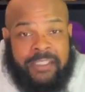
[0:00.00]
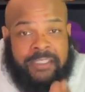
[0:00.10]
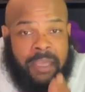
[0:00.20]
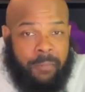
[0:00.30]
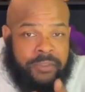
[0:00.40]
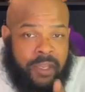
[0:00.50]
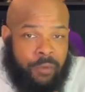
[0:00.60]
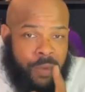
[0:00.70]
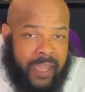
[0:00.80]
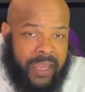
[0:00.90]
someone's going
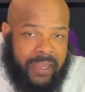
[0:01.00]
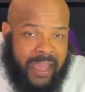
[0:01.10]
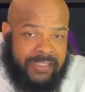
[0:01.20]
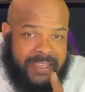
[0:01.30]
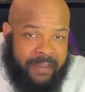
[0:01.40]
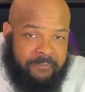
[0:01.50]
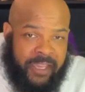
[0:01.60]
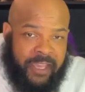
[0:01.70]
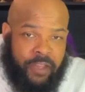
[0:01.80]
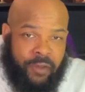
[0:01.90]
to recognize that
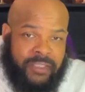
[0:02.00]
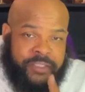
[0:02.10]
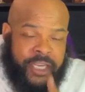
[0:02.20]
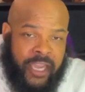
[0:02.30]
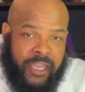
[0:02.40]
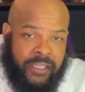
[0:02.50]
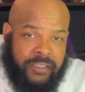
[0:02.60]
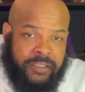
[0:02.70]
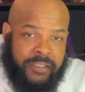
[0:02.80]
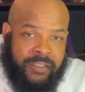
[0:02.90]
vehicle has
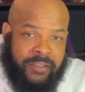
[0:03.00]
changed.